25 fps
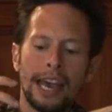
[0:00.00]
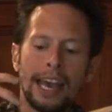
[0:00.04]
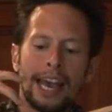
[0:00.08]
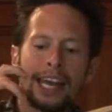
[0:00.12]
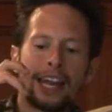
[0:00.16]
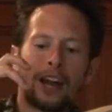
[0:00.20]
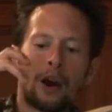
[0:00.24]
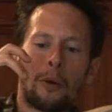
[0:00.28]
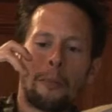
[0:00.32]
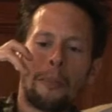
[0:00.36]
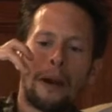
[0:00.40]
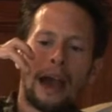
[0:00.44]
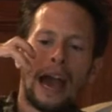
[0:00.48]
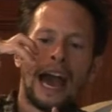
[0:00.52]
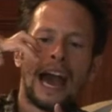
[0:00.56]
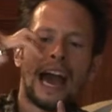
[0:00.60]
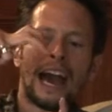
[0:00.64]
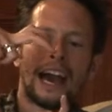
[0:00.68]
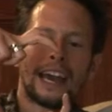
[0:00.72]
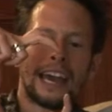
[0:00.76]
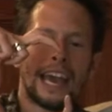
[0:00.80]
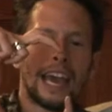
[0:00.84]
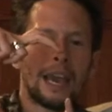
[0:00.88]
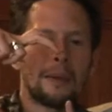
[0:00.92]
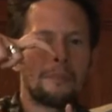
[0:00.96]
And I'll
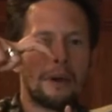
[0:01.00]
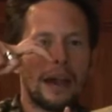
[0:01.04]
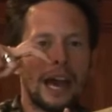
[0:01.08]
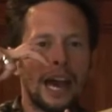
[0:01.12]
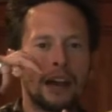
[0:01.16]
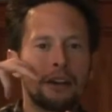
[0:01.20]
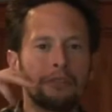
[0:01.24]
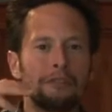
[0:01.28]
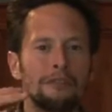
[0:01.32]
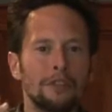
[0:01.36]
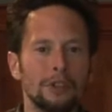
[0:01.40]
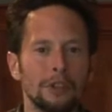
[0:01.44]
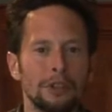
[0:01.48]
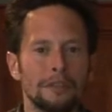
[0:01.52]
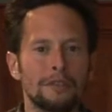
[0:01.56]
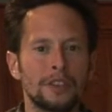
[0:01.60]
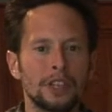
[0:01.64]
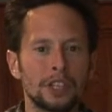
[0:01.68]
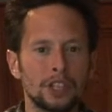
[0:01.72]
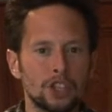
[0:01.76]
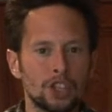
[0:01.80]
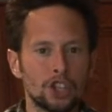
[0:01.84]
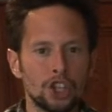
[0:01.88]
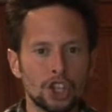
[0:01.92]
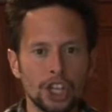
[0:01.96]
pack a bag full of
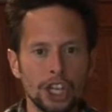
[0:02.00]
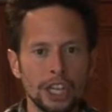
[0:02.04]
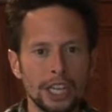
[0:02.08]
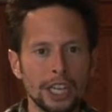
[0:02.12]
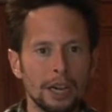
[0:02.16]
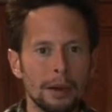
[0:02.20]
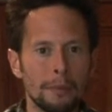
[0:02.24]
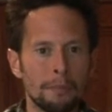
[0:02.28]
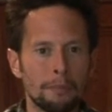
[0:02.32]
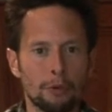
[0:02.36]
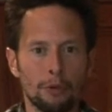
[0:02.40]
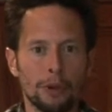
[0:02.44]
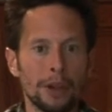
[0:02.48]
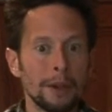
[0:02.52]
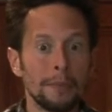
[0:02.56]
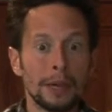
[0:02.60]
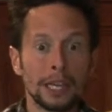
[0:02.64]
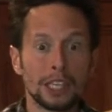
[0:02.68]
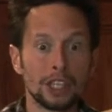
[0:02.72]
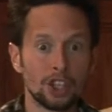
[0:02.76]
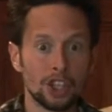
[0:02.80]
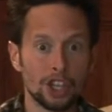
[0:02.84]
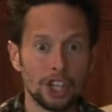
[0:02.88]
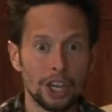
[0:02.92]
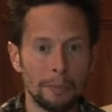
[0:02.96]
this chia,
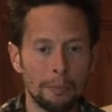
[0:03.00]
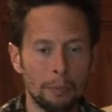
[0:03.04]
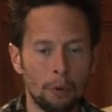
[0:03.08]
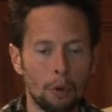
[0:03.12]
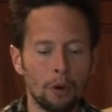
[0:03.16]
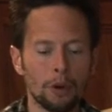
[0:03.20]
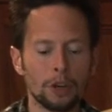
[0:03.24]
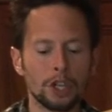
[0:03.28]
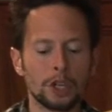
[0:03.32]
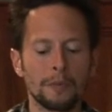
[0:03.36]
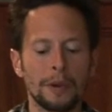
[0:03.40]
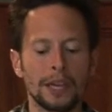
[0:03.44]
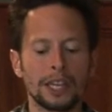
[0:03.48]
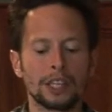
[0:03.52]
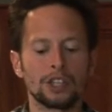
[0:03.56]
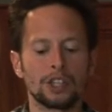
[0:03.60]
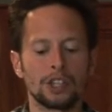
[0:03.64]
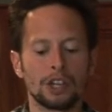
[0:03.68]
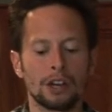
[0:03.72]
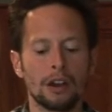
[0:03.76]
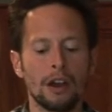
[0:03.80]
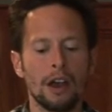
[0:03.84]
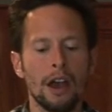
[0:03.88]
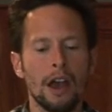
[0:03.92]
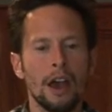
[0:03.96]
pre-mixed chia porridge
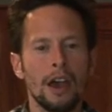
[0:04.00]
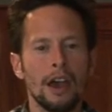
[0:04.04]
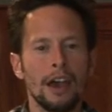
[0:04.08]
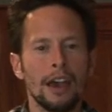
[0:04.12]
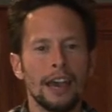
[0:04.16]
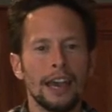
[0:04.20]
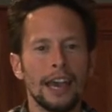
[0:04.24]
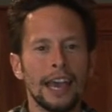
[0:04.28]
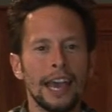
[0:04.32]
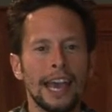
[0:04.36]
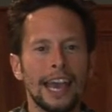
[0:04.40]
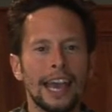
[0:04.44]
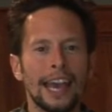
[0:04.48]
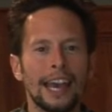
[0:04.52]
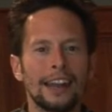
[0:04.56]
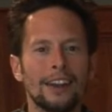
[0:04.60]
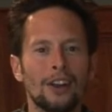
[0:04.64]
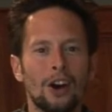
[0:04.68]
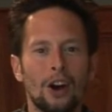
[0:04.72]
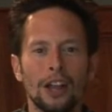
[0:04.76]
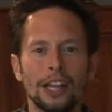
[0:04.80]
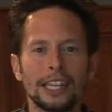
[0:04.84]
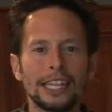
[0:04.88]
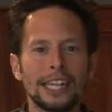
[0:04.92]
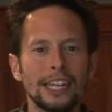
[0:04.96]
mixture. And
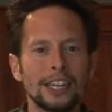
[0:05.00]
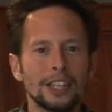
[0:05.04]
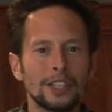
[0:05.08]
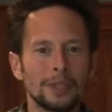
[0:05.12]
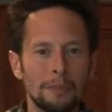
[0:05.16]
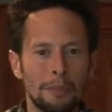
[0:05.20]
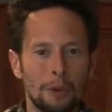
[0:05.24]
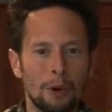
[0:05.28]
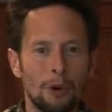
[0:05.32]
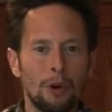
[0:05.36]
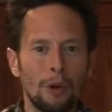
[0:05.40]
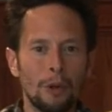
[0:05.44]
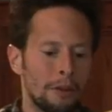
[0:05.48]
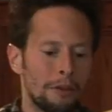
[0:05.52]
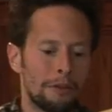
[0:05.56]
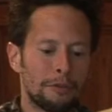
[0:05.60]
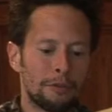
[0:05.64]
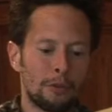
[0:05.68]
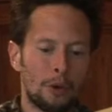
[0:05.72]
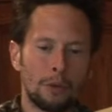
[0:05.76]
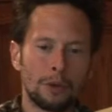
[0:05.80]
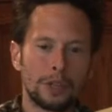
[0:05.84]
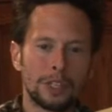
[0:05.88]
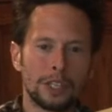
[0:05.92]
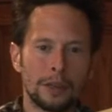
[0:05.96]
all I need is a bowl,
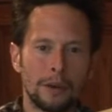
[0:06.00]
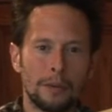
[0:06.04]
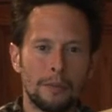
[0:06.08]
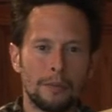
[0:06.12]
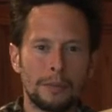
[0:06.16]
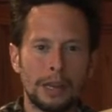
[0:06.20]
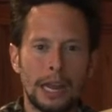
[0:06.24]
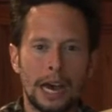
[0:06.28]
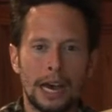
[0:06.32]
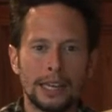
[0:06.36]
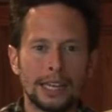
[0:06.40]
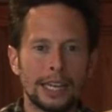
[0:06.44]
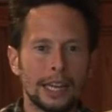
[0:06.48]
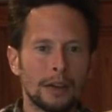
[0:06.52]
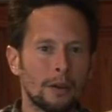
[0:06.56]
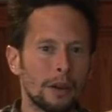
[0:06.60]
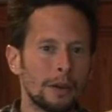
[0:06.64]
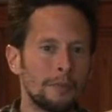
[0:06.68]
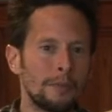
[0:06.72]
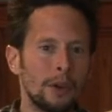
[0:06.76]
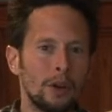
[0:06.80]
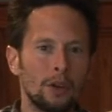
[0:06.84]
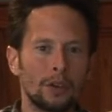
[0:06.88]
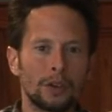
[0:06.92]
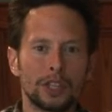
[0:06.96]
throw some
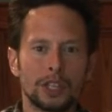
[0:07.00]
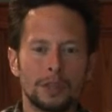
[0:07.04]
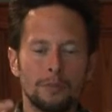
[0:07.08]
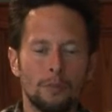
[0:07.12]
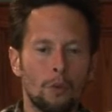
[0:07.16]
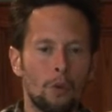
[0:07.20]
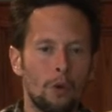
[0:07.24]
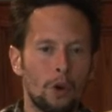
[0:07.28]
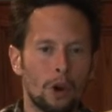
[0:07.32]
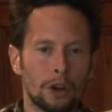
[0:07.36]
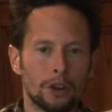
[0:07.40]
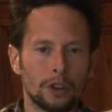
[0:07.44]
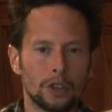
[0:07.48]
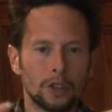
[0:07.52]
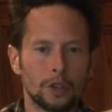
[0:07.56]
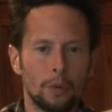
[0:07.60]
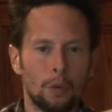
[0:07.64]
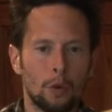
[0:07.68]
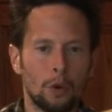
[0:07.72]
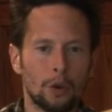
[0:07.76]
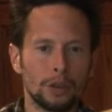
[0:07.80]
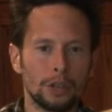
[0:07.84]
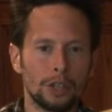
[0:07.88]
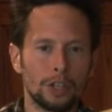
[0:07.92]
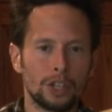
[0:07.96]
non-dairy milk, some water, some
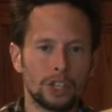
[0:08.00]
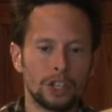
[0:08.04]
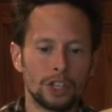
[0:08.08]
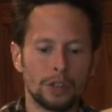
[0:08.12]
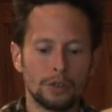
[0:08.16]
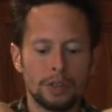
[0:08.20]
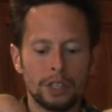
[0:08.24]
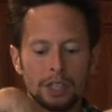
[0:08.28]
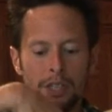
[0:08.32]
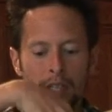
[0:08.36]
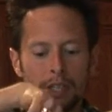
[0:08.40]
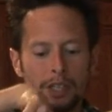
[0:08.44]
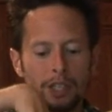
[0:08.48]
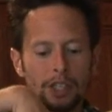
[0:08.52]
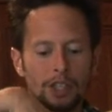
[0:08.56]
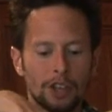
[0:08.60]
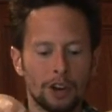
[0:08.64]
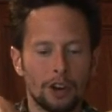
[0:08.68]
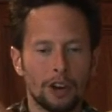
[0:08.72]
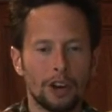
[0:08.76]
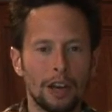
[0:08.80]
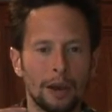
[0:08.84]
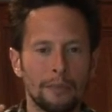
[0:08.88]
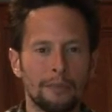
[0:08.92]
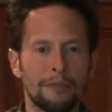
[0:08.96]
orange juice,
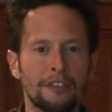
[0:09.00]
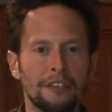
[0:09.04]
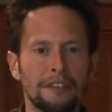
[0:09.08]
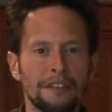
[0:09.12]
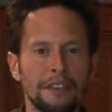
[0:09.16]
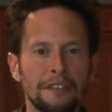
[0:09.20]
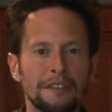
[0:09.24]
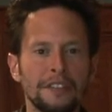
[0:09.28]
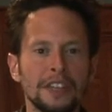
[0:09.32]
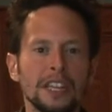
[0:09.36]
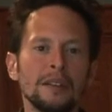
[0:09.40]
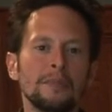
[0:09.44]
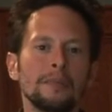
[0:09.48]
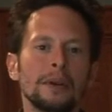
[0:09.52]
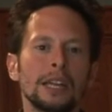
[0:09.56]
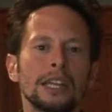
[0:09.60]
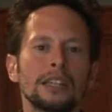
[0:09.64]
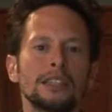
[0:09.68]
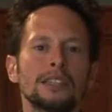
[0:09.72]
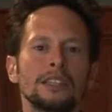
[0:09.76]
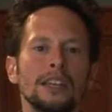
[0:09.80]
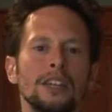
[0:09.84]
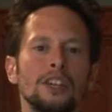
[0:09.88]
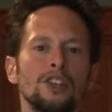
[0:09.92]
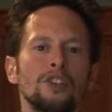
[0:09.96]
stir it up for fifteen
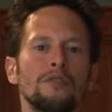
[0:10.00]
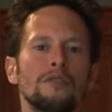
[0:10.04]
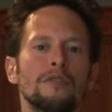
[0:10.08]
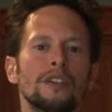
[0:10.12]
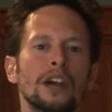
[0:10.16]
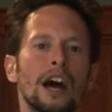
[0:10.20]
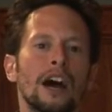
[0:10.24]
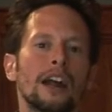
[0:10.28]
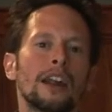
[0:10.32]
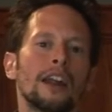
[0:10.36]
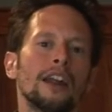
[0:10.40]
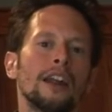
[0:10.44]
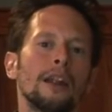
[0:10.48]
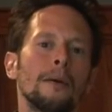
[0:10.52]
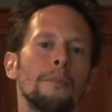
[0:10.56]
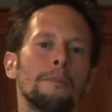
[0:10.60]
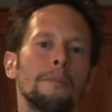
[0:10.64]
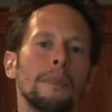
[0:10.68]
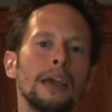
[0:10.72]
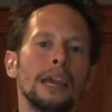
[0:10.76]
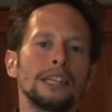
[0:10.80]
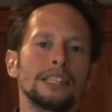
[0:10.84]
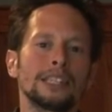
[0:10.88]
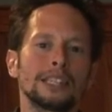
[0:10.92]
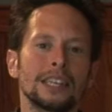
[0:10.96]
minutes, and you've got an
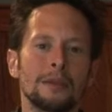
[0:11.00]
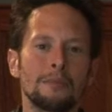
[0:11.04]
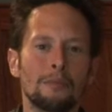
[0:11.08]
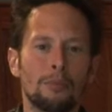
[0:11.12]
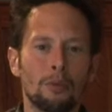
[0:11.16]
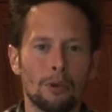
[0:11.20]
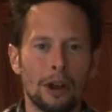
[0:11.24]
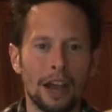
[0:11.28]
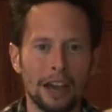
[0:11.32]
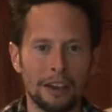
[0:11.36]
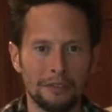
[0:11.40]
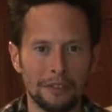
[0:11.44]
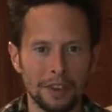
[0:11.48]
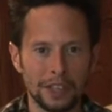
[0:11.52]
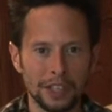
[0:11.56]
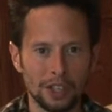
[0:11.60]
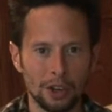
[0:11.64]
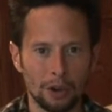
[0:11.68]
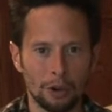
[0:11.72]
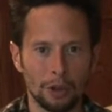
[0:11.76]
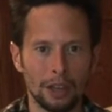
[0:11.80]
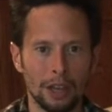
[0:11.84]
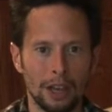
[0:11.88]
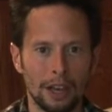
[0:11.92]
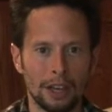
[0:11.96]
amazing
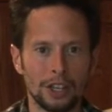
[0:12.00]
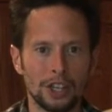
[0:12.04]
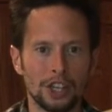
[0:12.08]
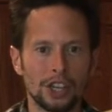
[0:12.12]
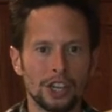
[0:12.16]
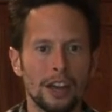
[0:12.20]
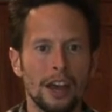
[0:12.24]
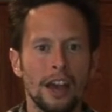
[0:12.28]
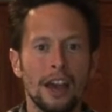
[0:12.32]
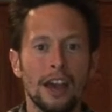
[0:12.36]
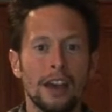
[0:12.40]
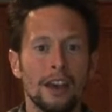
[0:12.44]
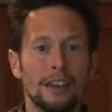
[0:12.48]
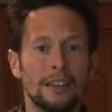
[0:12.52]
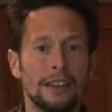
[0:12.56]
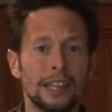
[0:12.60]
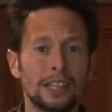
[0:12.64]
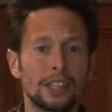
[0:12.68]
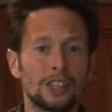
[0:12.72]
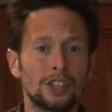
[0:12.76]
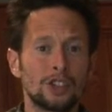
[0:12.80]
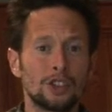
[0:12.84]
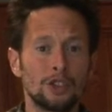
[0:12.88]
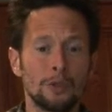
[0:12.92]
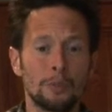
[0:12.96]
breakfast or lunch
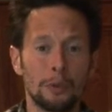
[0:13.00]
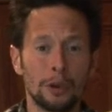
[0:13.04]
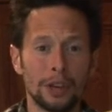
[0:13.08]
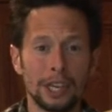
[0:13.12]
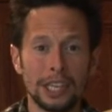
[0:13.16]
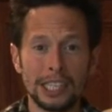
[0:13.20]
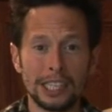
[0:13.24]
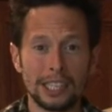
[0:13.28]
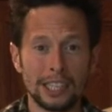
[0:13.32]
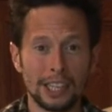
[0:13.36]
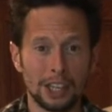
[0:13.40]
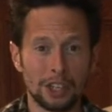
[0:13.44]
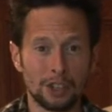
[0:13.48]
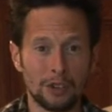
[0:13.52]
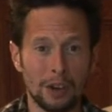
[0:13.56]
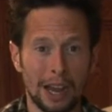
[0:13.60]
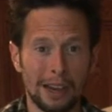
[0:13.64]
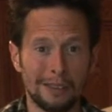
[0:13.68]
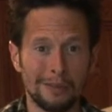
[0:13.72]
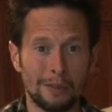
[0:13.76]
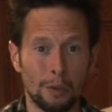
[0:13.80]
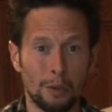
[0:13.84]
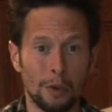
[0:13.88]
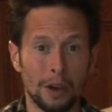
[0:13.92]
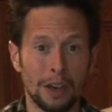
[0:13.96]
that's super easy to
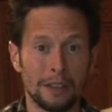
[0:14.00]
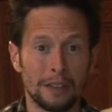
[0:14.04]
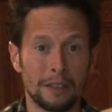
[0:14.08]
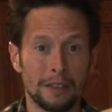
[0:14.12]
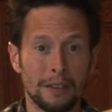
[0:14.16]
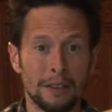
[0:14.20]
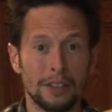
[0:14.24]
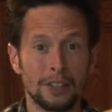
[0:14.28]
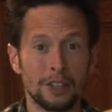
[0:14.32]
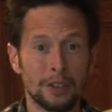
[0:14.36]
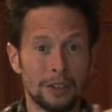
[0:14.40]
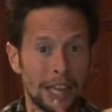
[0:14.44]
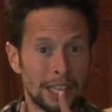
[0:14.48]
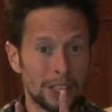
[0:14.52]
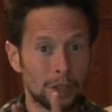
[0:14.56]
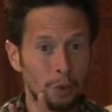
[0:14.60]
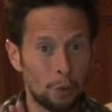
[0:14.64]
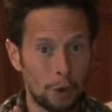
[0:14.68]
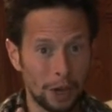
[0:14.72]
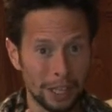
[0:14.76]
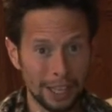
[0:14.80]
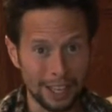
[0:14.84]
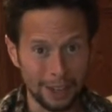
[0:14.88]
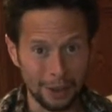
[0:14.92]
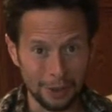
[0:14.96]
travel with. So that's
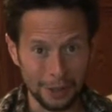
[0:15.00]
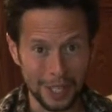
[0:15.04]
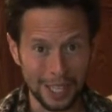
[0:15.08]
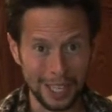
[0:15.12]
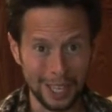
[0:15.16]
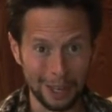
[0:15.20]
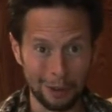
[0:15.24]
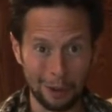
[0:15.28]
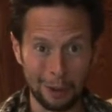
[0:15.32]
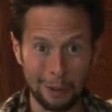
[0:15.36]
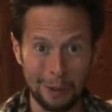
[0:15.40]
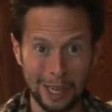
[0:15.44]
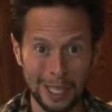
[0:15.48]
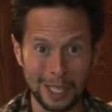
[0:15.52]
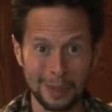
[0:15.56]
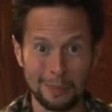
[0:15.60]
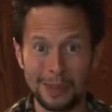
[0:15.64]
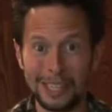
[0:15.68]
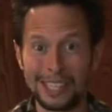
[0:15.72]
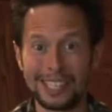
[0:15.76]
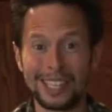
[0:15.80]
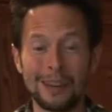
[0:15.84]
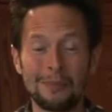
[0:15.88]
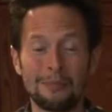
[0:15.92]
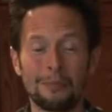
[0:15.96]
one little secret
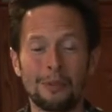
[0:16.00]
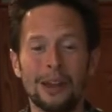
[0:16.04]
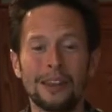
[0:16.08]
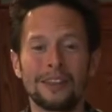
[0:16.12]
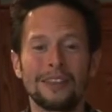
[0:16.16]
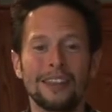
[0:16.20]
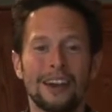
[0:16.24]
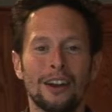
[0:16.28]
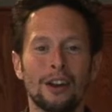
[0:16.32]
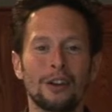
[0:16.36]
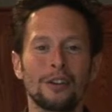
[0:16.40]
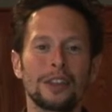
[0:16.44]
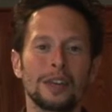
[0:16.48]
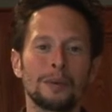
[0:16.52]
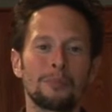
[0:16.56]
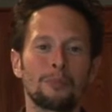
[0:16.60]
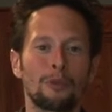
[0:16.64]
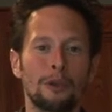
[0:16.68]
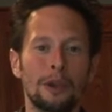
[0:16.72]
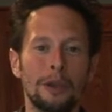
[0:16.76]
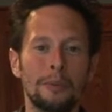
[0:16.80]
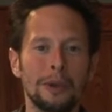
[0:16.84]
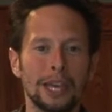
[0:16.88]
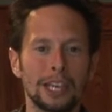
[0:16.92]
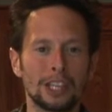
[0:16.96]
recipe tip right there, the
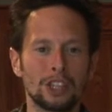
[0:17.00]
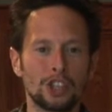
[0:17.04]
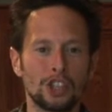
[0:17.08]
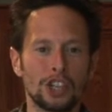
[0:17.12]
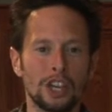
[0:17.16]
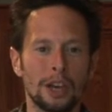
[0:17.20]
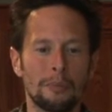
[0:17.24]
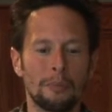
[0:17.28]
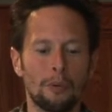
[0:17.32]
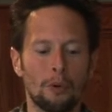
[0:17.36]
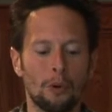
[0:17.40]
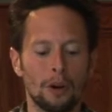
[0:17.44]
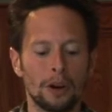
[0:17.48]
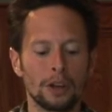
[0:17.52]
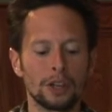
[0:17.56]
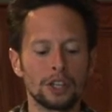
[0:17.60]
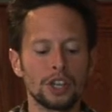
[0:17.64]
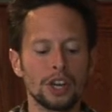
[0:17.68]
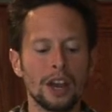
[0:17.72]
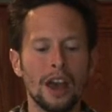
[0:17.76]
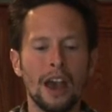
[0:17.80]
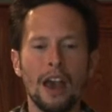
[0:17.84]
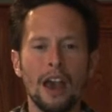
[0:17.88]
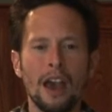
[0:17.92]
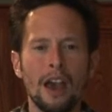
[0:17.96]
pre-mixed chia porridge.